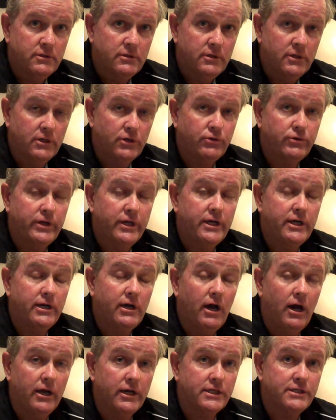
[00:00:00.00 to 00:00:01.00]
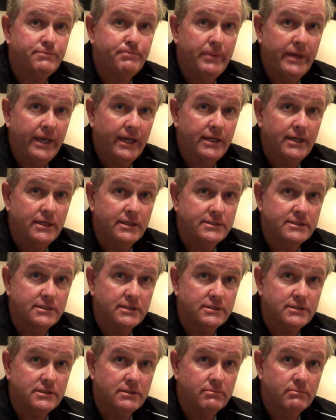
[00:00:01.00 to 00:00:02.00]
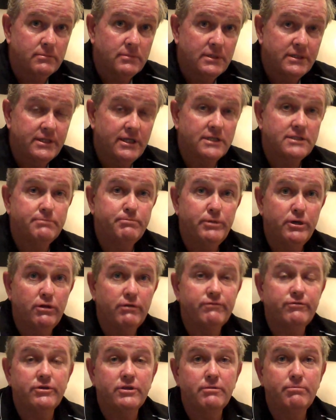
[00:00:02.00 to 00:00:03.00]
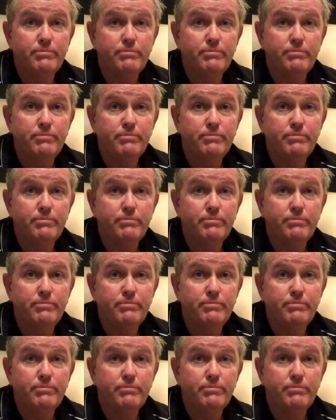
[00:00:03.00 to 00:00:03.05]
and create an honest banking system that's built for the